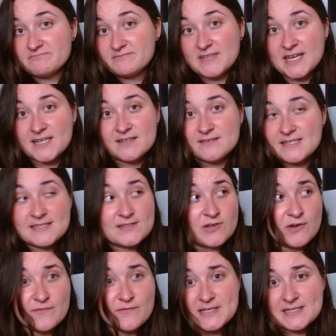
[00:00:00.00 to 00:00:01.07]
It's
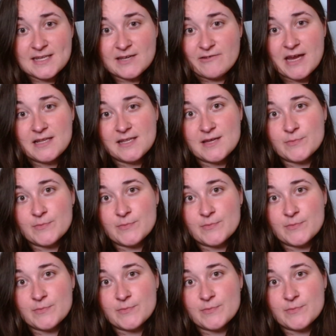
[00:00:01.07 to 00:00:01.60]
obviously greatly